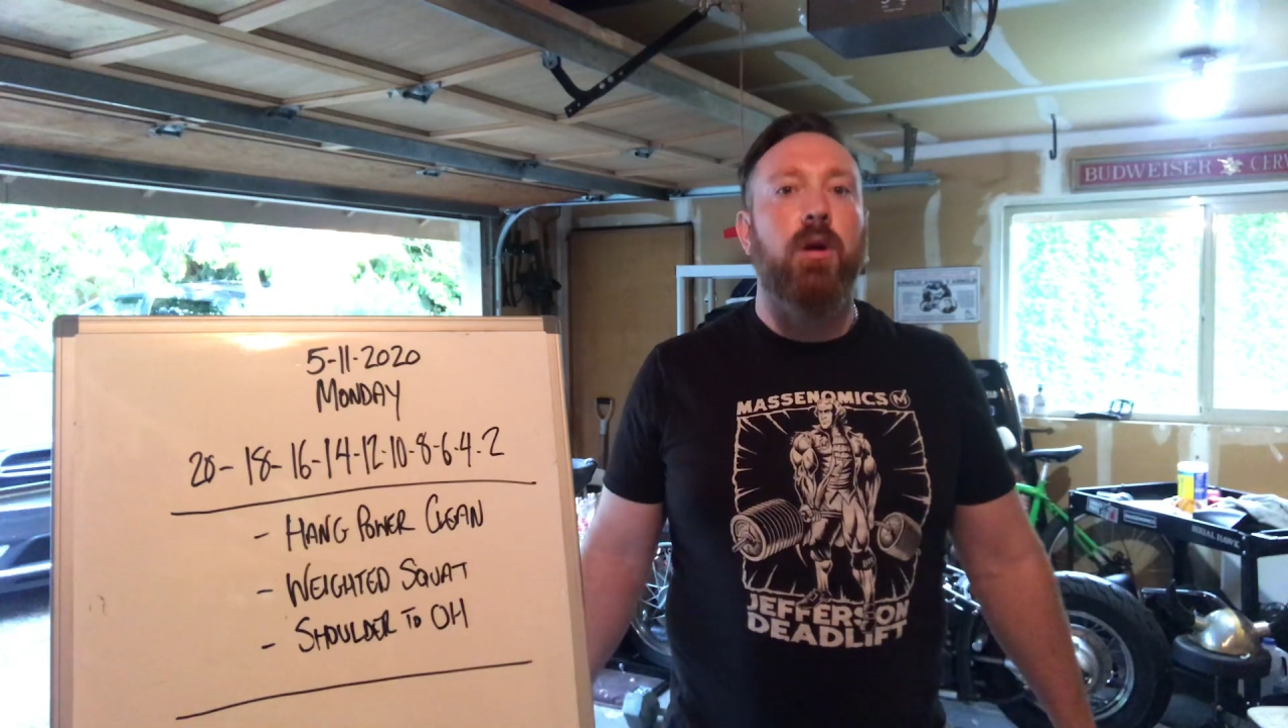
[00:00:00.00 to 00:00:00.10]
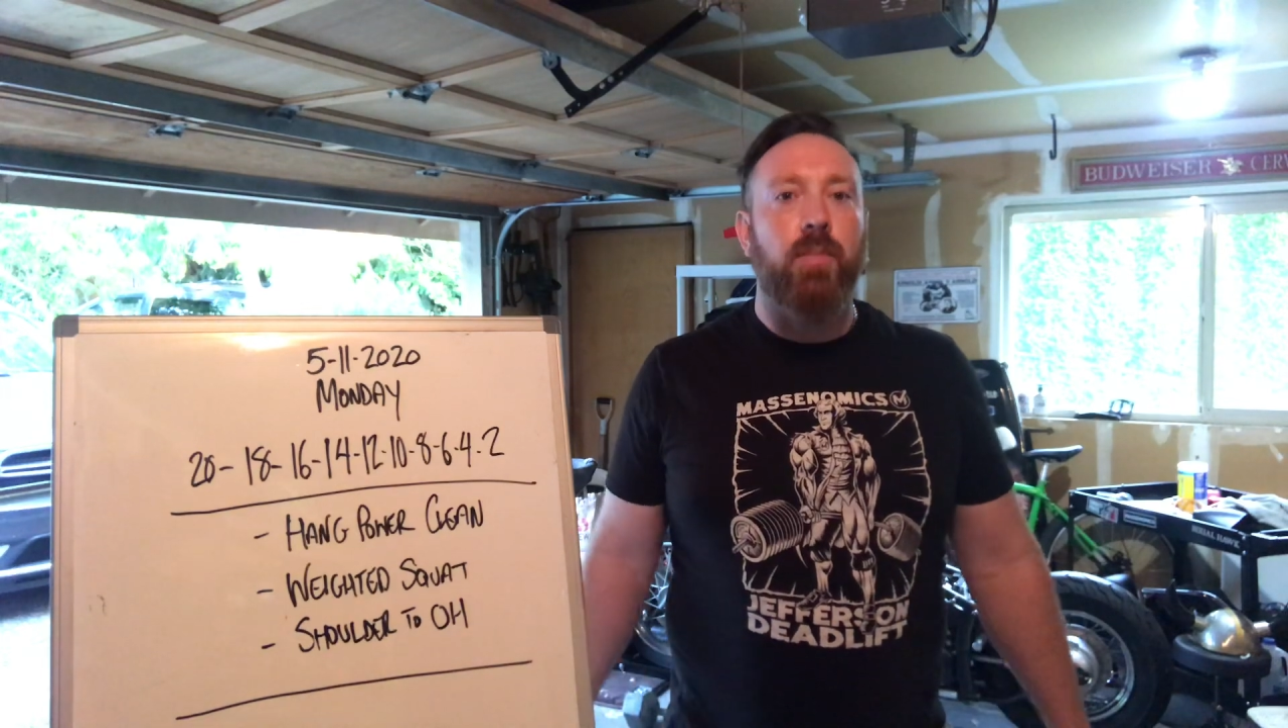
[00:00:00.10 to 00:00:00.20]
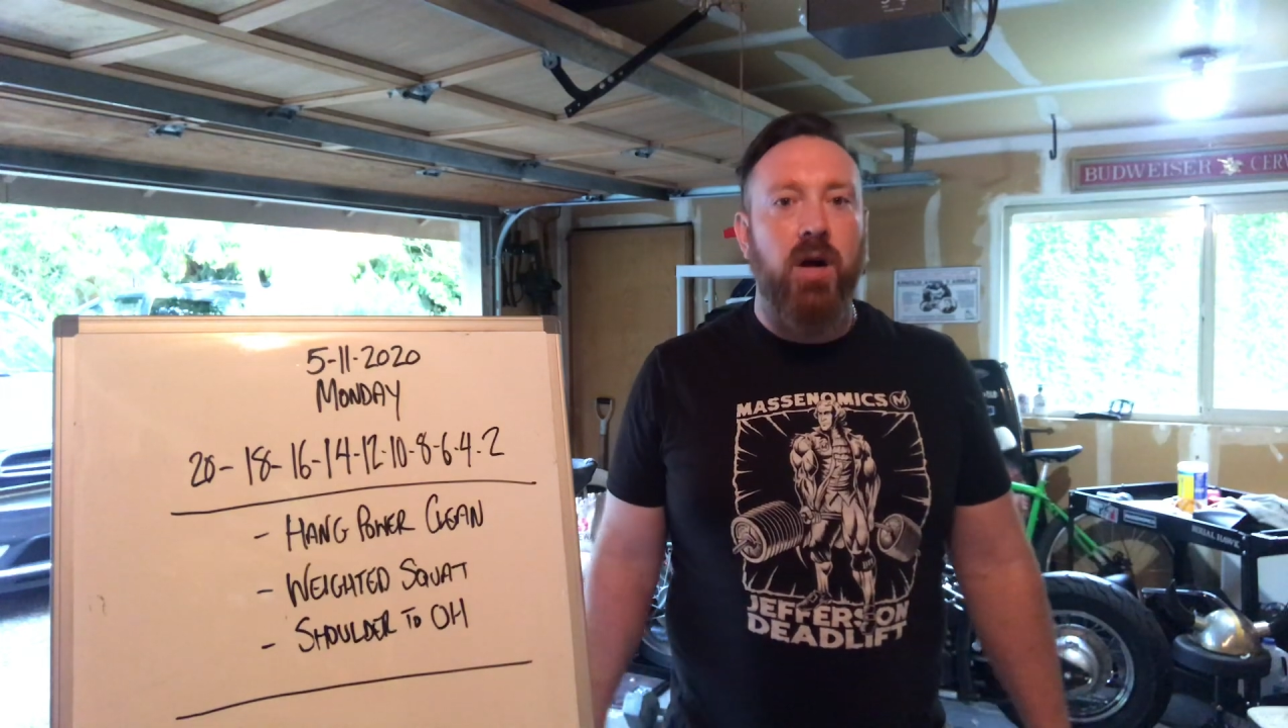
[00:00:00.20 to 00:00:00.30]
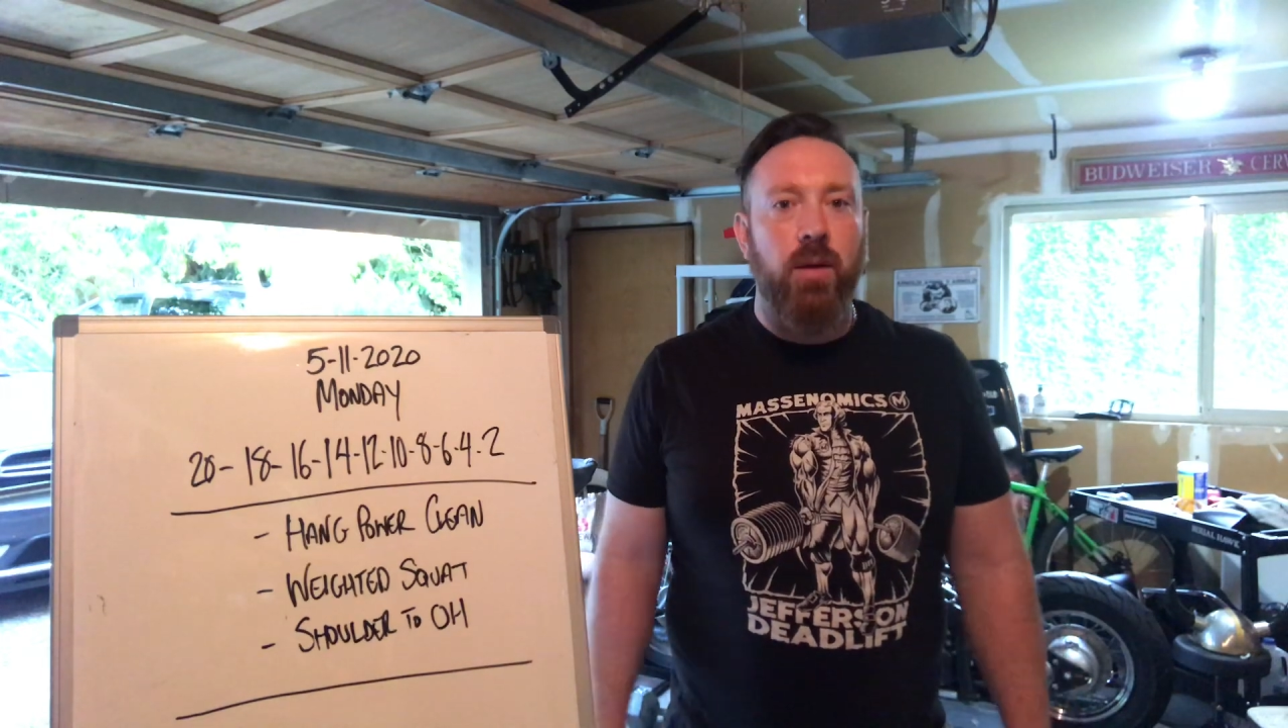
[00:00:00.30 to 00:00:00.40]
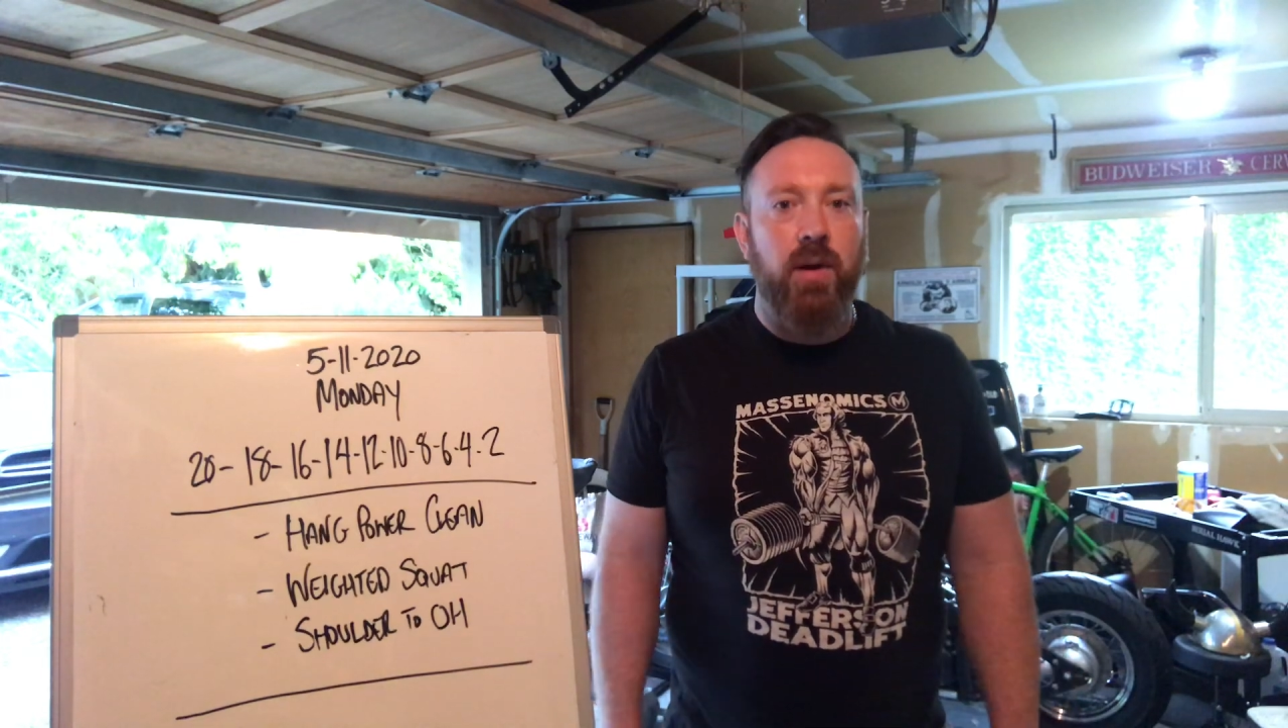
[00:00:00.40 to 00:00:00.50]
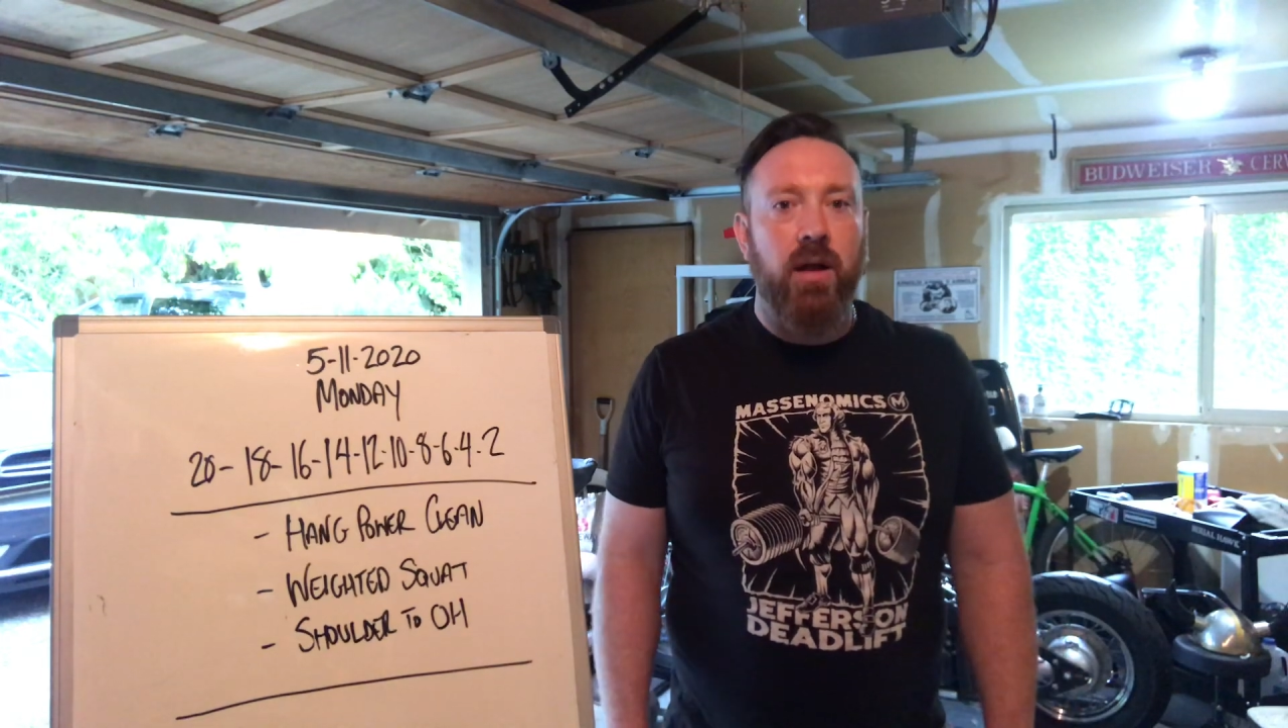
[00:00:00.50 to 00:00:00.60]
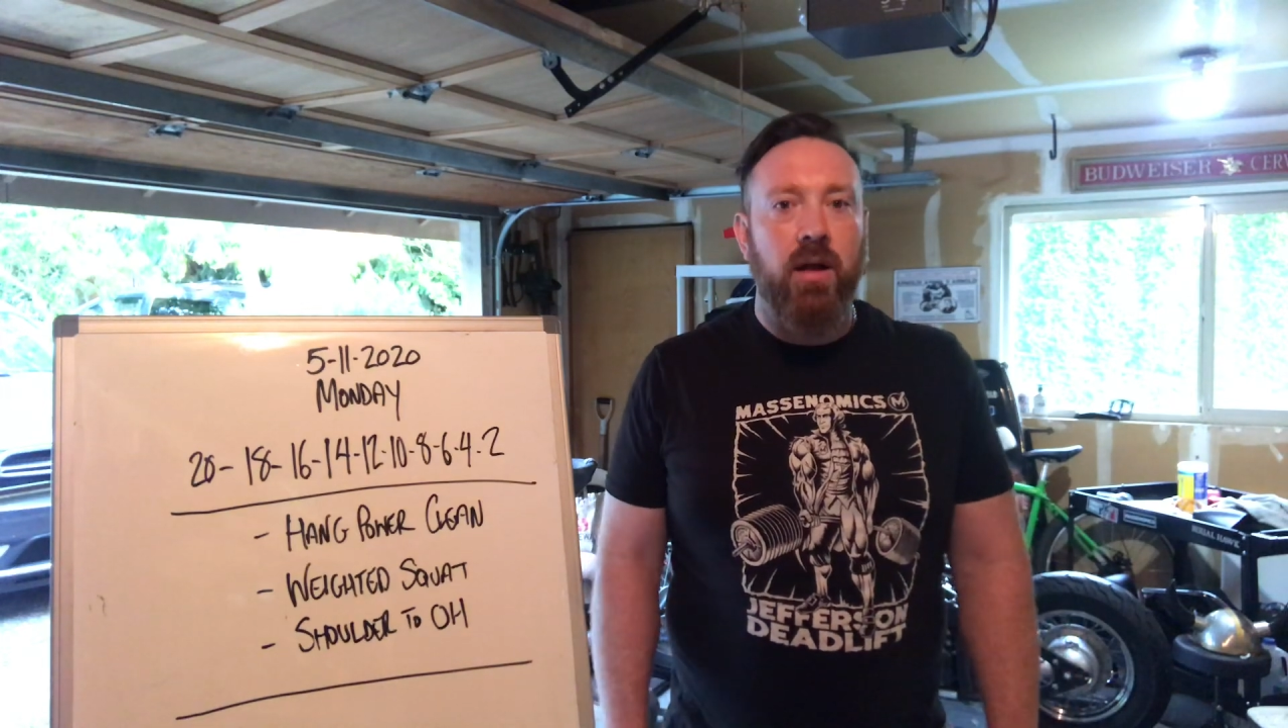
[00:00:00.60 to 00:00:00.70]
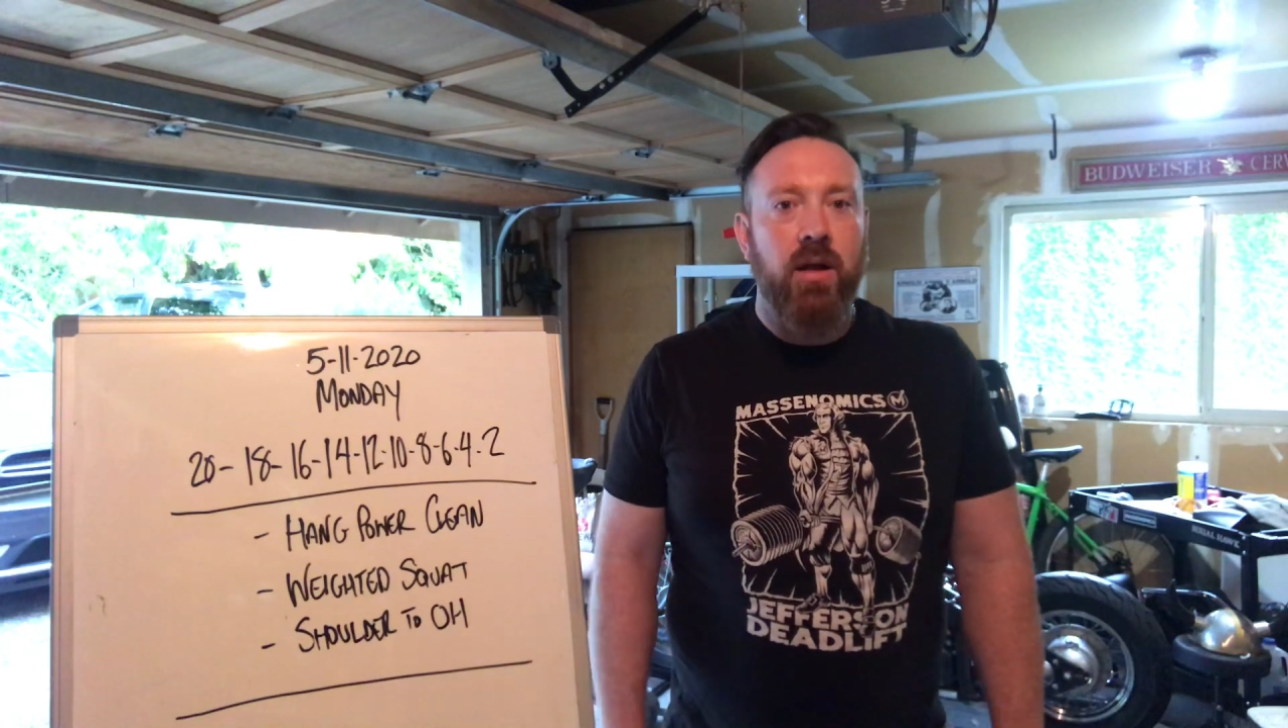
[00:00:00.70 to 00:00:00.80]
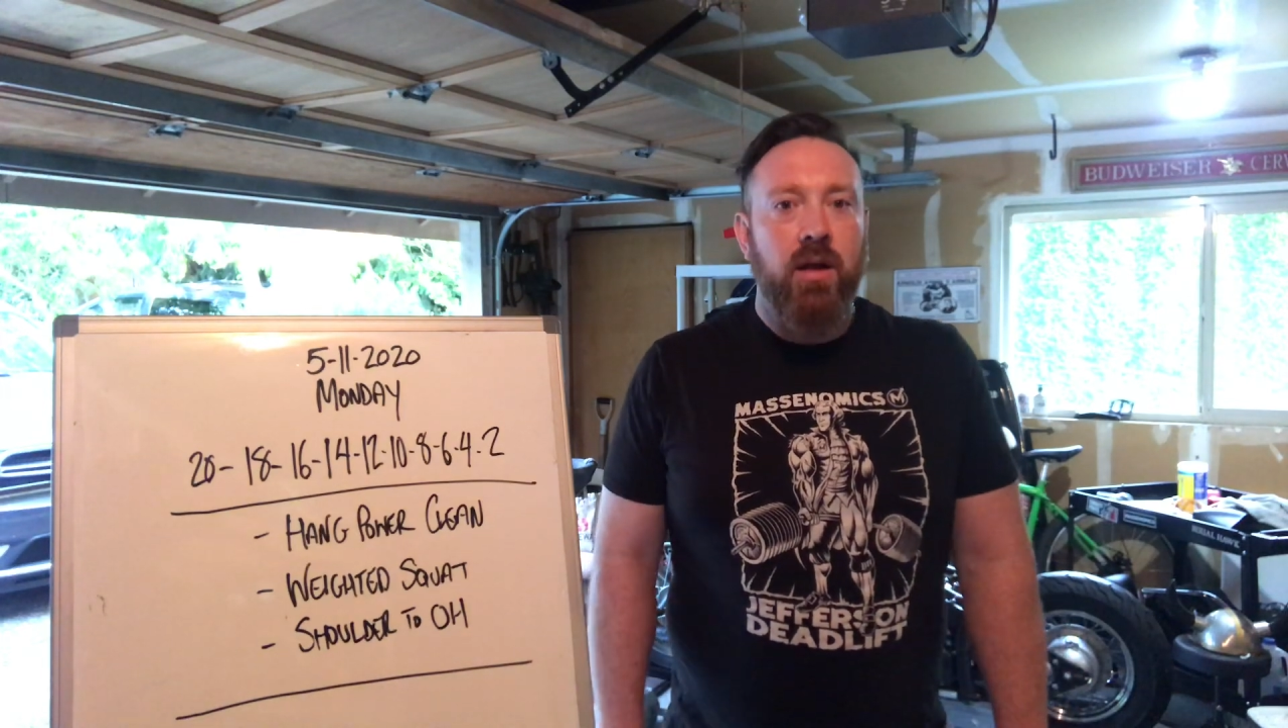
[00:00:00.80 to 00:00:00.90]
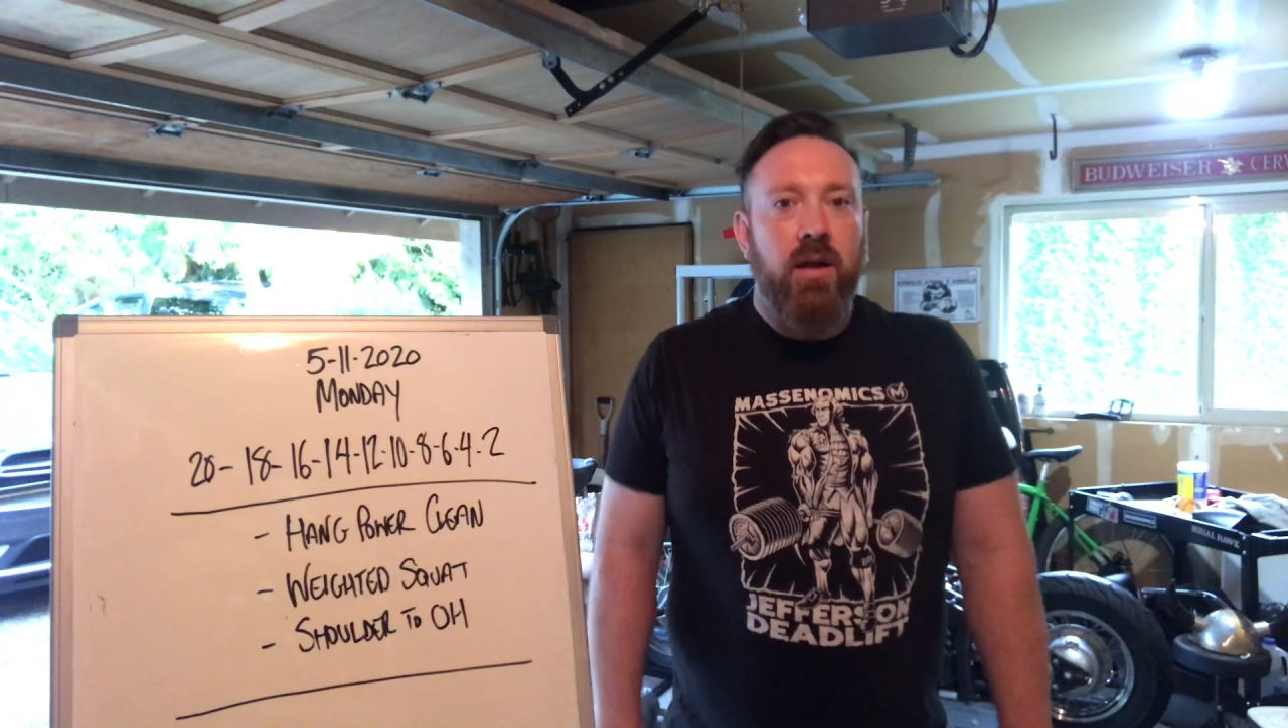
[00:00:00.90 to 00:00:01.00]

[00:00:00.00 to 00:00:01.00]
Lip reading: barbell,